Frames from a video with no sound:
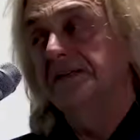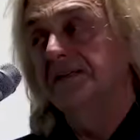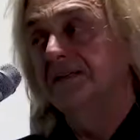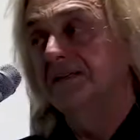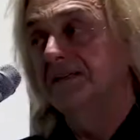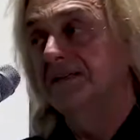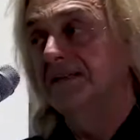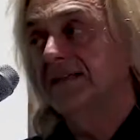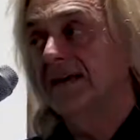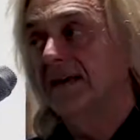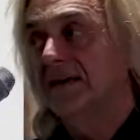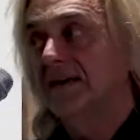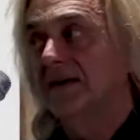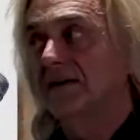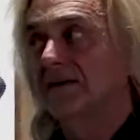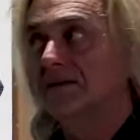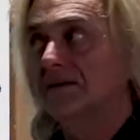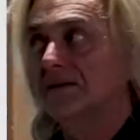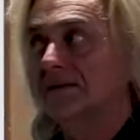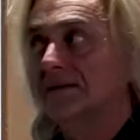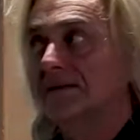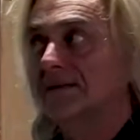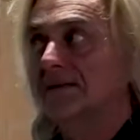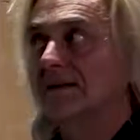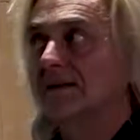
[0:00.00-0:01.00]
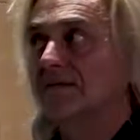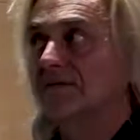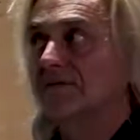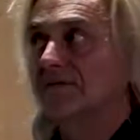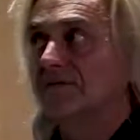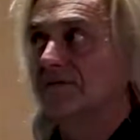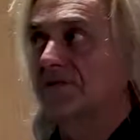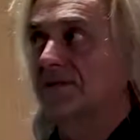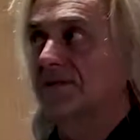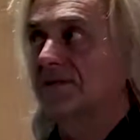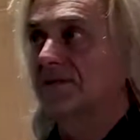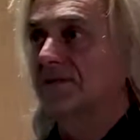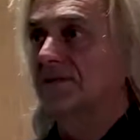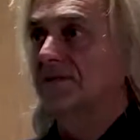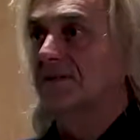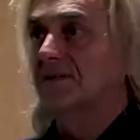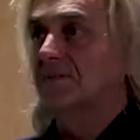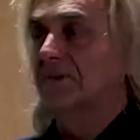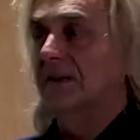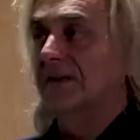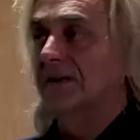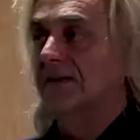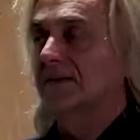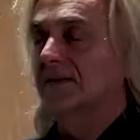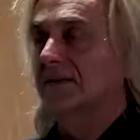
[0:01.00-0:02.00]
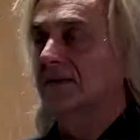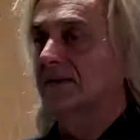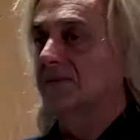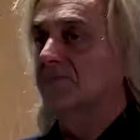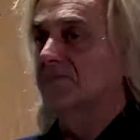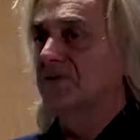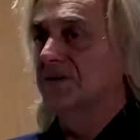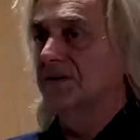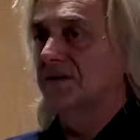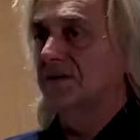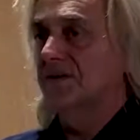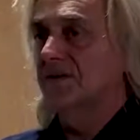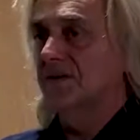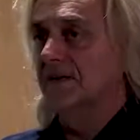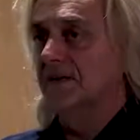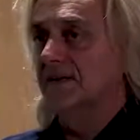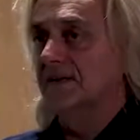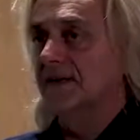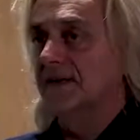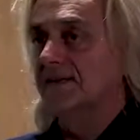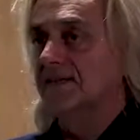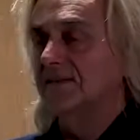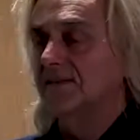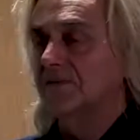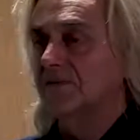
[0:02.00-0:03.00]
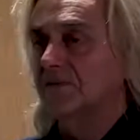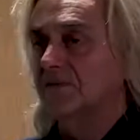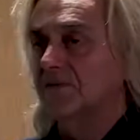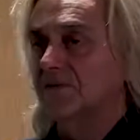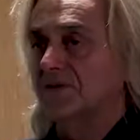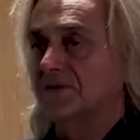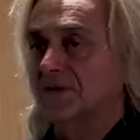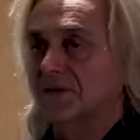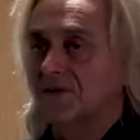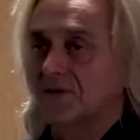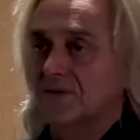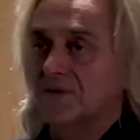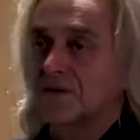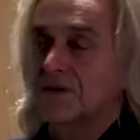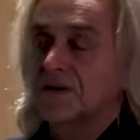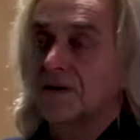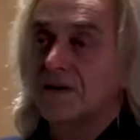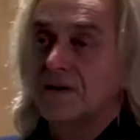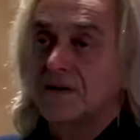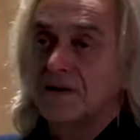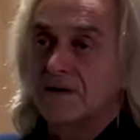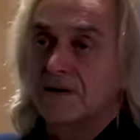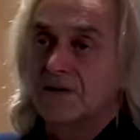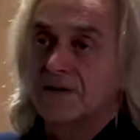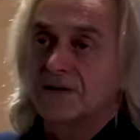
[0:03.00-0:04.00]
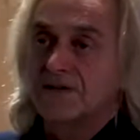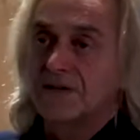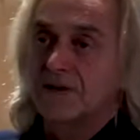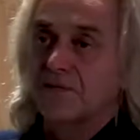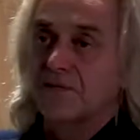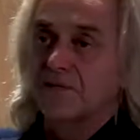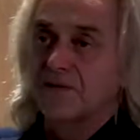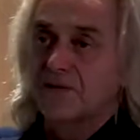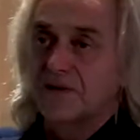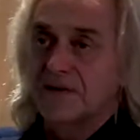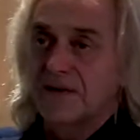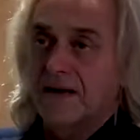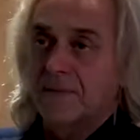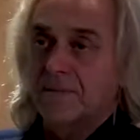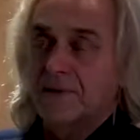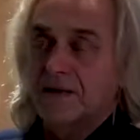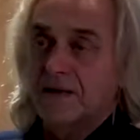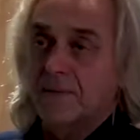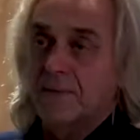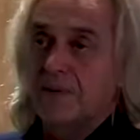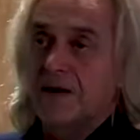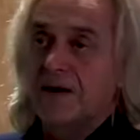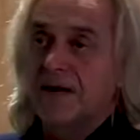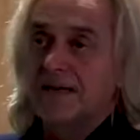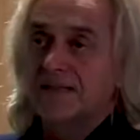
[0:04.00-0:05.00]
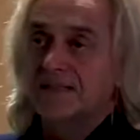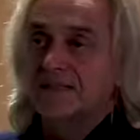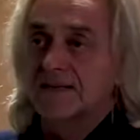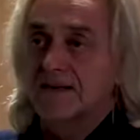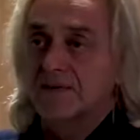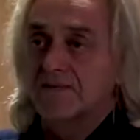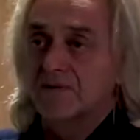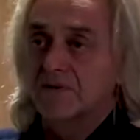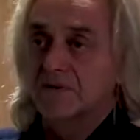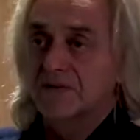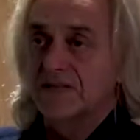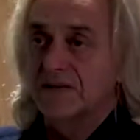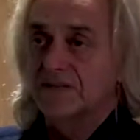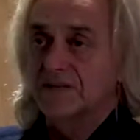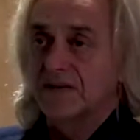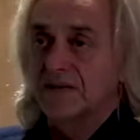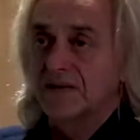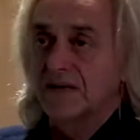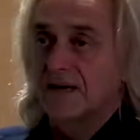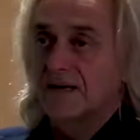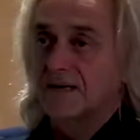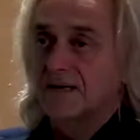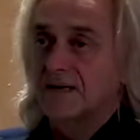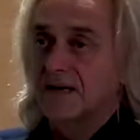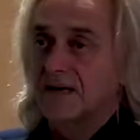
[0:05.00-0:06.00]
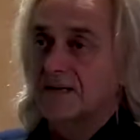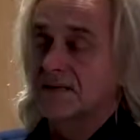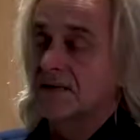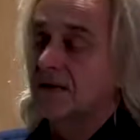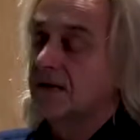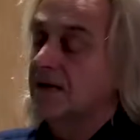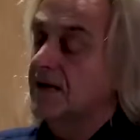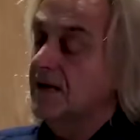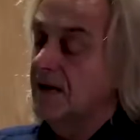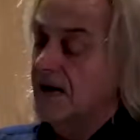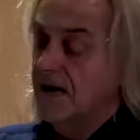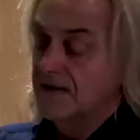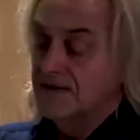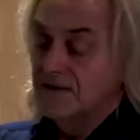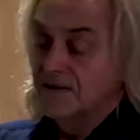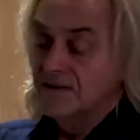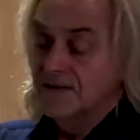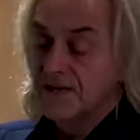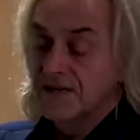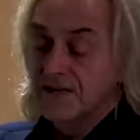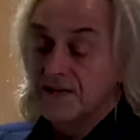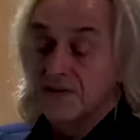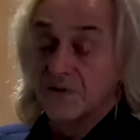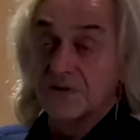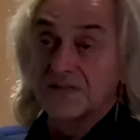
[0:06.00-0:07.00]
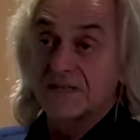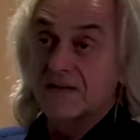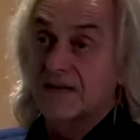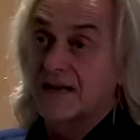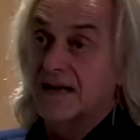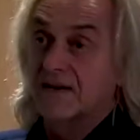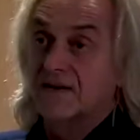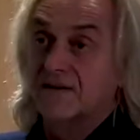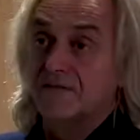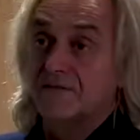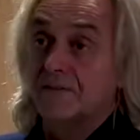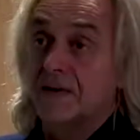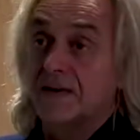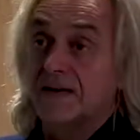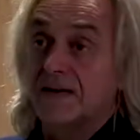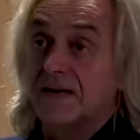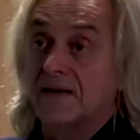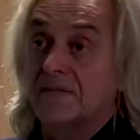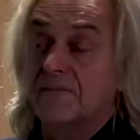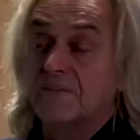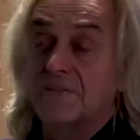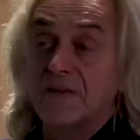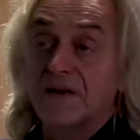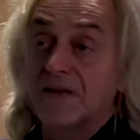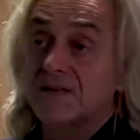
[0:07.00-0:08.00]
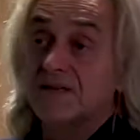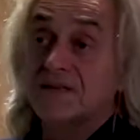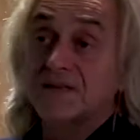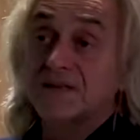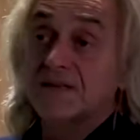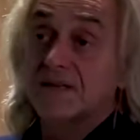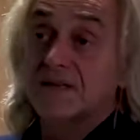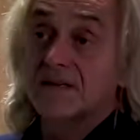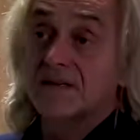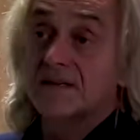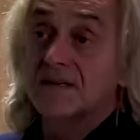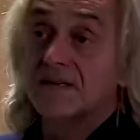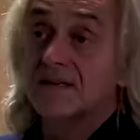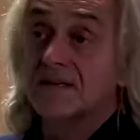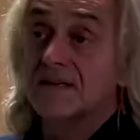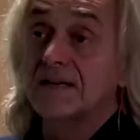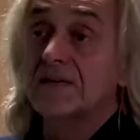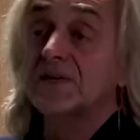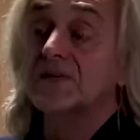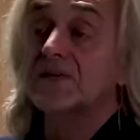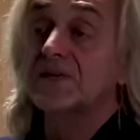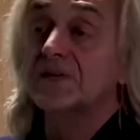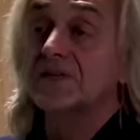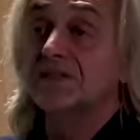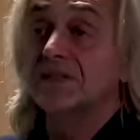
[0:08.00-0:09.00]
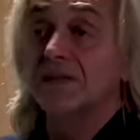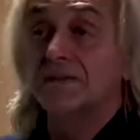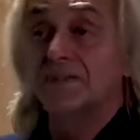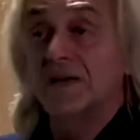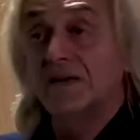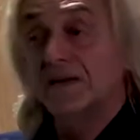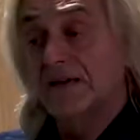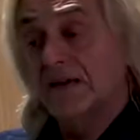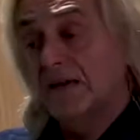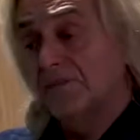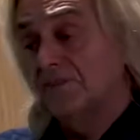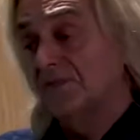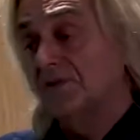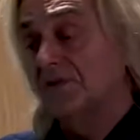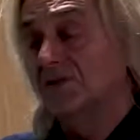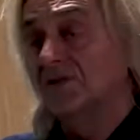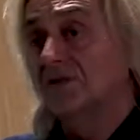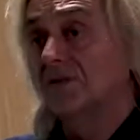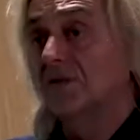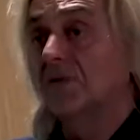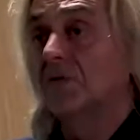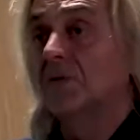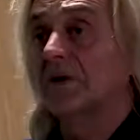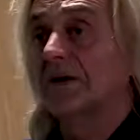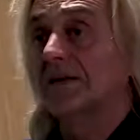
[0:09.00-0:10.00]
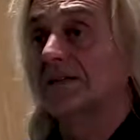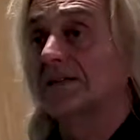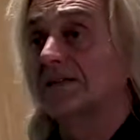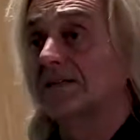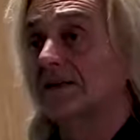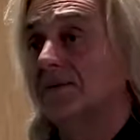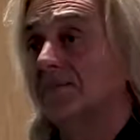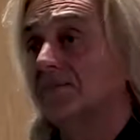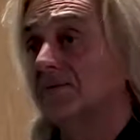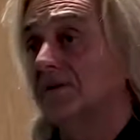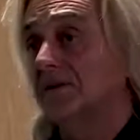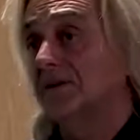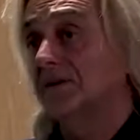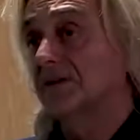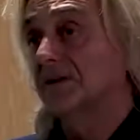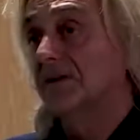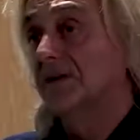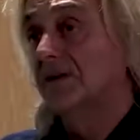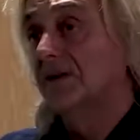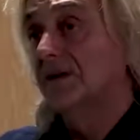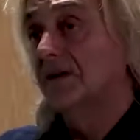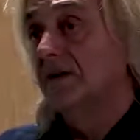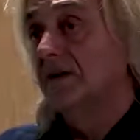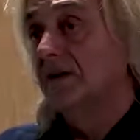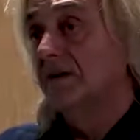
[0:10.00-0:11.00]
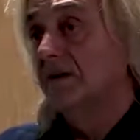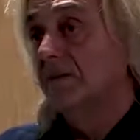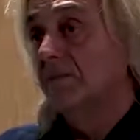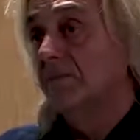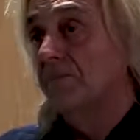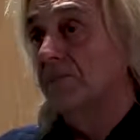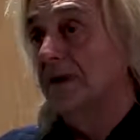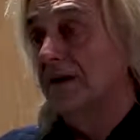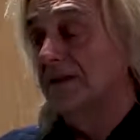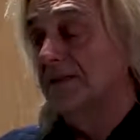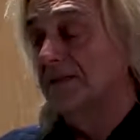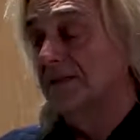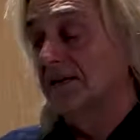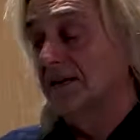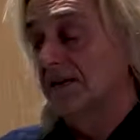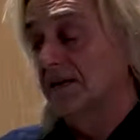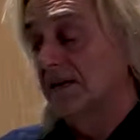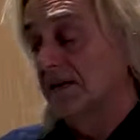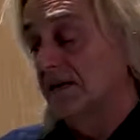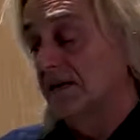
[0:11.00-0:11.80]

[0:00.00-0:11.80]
didn't say, oh, I think Francis Bacon is pretty good in 1940, or Lucian Freud, I better buy some, or something like that. I don't think it was a lack of money. It didn't interest him. He kept the two quite separate. But